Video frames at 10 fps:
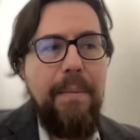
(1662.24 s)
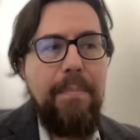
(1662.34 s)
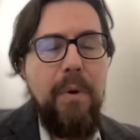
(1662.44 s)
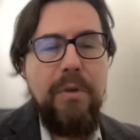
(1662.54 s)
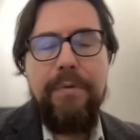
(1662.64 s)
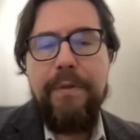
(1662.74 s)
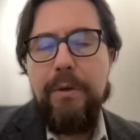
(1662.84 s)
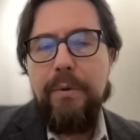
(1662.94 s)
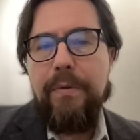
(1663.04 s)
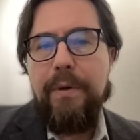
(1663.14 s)
most of the
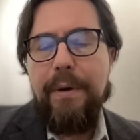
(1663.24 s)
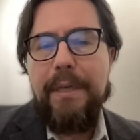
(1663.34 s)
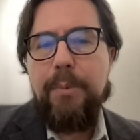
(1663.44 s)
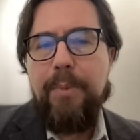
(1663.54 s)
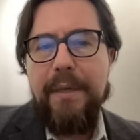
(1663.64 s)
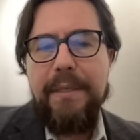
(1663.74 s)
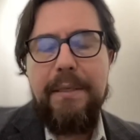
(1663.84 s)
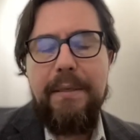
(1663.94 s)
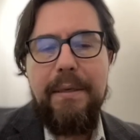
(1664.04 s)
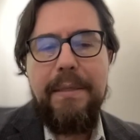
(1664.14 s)
youth there
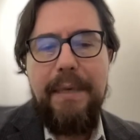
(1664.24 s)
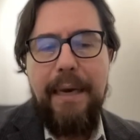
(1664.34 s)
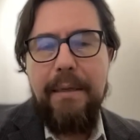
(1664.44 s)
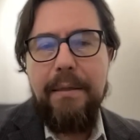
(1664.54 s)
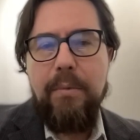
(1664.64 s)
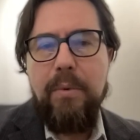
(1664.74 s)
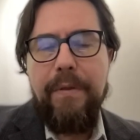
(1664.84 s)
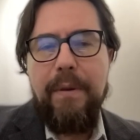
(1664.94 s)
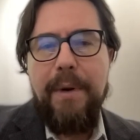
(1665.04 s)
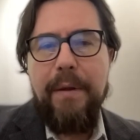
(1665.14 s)
express exactly
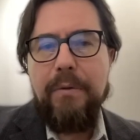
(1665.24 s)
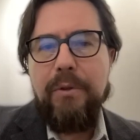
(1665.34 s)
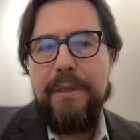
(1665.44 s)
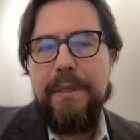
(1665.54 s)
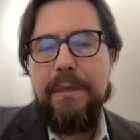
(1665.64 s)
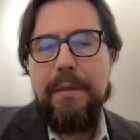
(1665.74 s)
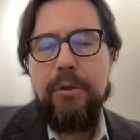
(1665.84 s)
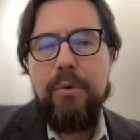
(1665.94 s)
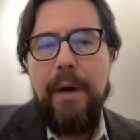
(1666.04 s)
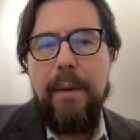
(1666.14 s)
what the Martha just
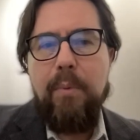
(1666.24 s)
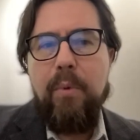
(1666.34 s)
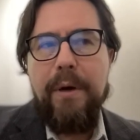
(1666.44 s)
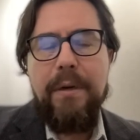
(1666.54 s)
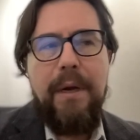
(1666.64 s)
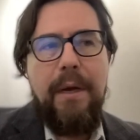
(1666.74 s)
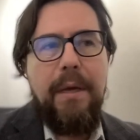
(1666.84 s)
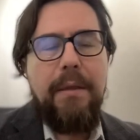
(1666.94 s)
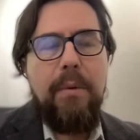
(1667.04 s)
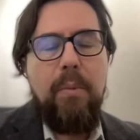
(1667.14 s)
described, where
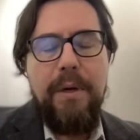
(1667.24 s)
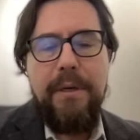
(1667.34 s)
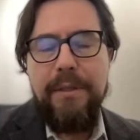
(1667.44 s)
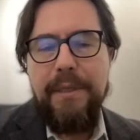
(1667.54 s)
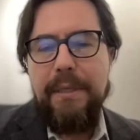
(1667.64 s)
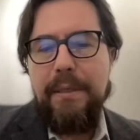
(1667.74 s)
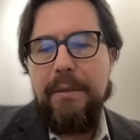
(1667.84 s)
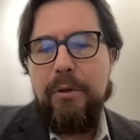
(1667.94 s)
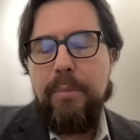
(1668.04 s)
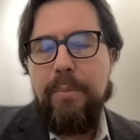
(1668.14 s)
they wanted to
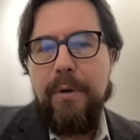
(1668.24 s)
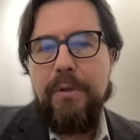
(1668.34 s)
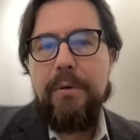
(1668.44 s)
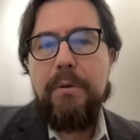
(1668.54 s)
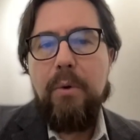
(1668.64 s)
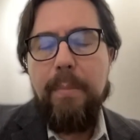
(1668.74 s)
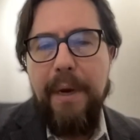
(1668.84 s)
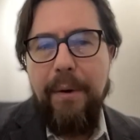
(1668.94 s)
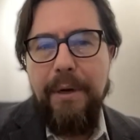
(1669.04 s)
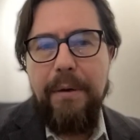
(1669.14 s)
see supports that are low
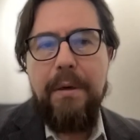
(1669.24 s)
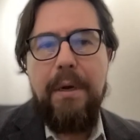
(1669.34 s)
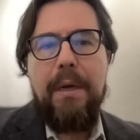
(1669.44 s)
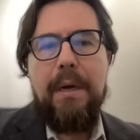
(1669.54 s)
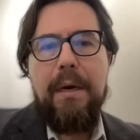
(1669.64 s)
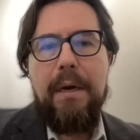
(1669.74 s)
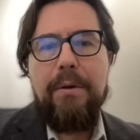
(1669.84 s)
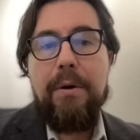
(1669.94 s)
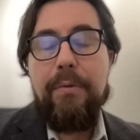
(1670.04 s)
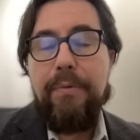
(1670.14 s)
barrier,
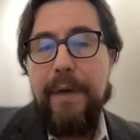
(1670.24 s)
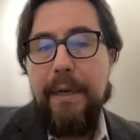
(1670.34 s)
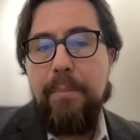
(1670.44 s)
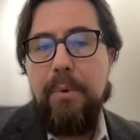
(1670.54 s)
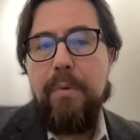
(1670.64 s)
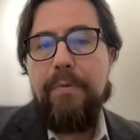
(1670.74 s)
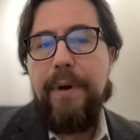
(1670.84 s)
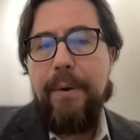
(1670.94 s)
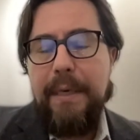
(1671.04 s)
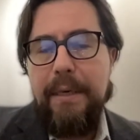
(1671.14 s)
that are available
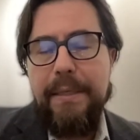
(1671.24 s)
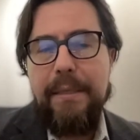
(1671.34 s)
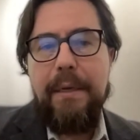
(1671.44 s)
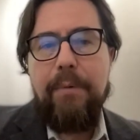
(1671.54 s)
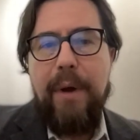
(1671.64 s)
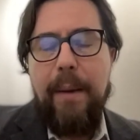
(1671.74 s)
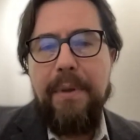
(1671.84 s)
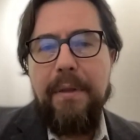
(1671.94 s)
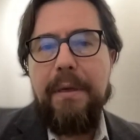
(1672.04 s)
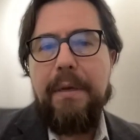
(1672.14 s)
very easily and
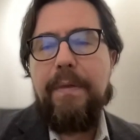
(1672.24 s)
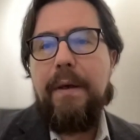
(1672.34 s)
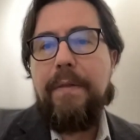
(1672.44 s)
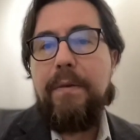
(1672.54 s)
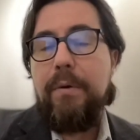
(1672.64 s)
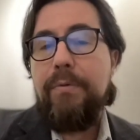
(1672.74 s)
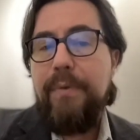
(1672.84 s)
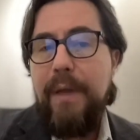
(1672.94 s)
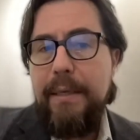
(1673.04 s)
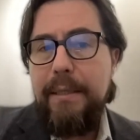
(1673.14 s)
rapidly, that are
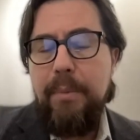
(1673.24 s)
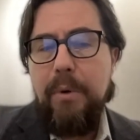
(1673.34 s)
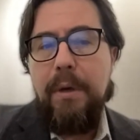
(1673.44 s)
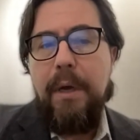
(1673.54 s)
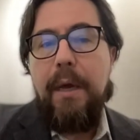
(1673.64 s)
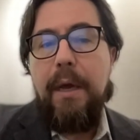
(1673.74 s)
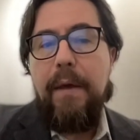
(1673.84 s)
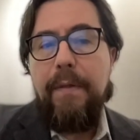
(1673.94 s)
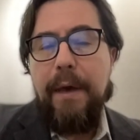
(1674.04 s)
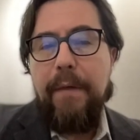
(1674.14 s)
flexible,
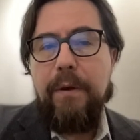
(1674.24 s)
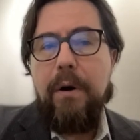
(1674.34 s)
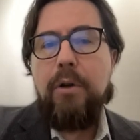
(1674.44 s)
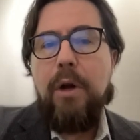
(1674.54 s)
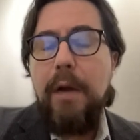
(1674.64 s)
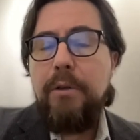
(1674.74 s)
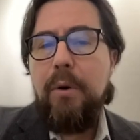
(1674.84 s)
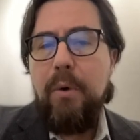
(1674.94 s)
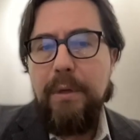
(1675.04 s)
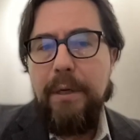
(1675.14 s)
and that are not
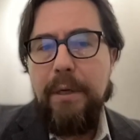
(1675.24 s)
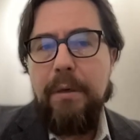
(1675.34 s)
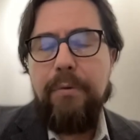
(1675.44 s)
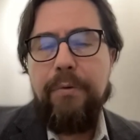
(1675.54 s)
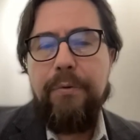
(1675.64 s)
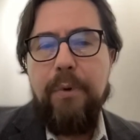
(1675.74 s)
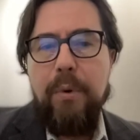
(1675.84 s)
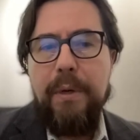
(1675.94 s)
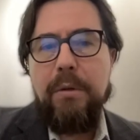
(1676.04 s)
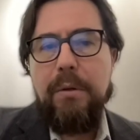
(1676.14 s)
only
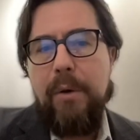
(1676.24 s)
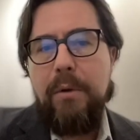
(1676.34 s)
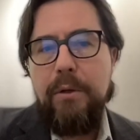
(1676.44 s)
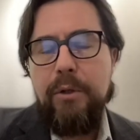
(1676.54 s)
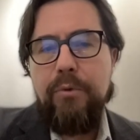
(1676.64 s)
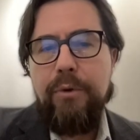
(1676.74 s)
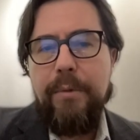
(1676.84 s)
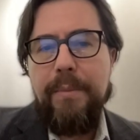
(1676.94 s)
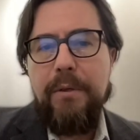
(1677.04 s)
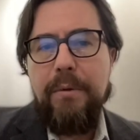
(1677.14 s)
focused on the
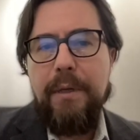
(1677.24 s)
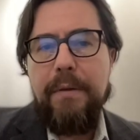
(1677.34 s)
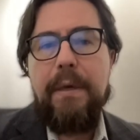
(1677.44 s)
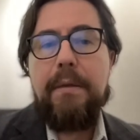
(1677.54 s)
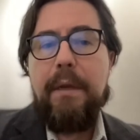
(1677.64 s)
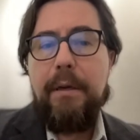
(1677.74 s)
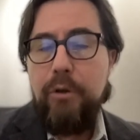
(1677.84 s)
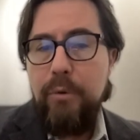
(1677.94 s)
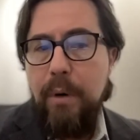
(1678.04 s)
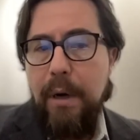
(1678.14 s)
pharmacological treatment, so that they
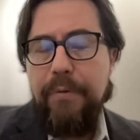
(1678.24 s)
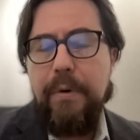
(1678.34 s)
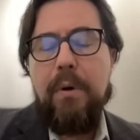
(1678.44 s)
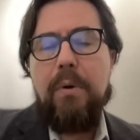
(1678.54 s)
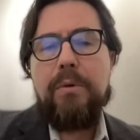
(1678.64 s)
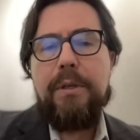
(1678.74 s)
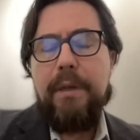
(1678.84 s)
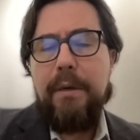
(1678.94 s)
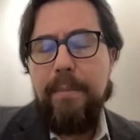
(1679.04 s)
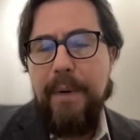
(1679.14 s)
do offer
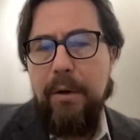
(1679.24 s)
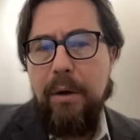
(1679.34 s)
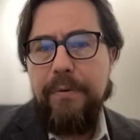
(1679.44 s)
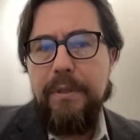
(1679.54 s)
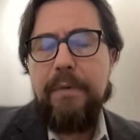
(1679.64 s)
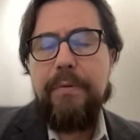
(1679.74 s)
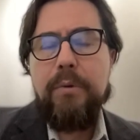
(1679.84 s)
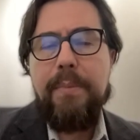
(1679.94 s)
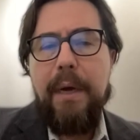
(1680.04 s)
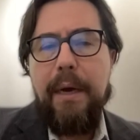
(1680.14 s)
OT, they might offer
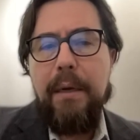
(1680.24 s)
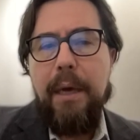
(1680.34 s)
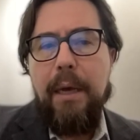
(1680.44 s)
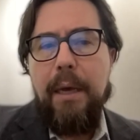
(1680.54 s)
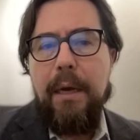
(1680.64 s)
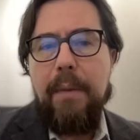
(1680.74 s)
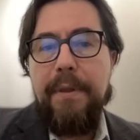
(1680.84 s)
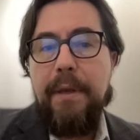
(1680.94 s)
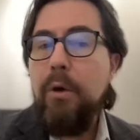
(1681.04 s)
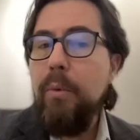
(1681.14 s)
safer supply,
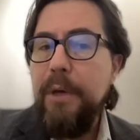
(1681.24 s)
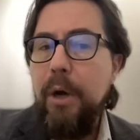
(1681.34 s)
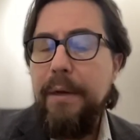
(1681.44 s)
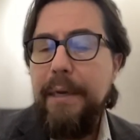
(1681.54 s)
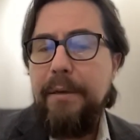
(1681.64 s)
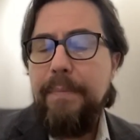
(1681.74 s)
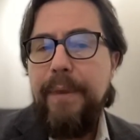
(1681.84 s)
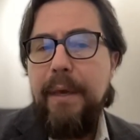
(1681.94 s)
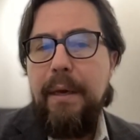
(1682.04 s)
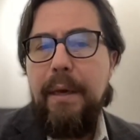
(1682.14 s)
but they go beyond that.
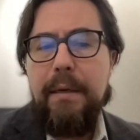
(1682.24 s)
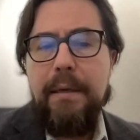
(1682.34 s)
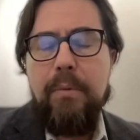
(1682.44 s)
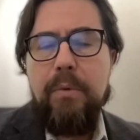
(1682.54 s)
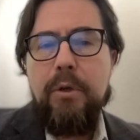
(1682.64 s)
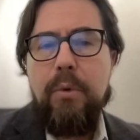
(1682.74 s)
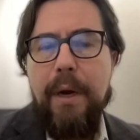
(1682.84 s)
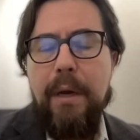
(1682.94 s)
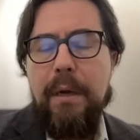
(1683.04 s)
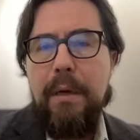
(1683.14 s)
And that was
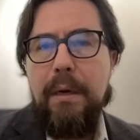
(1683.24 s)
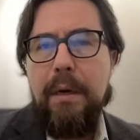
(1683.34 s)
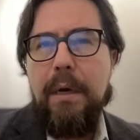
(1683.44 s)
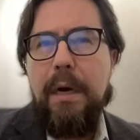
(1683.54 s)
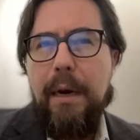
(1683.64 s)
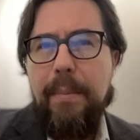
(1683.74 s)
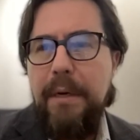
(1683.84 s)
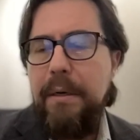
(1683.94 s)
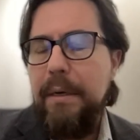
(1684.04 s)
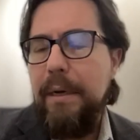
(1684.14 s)
quite a
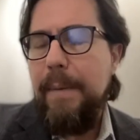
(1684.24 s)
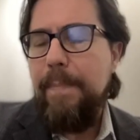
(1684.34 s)
common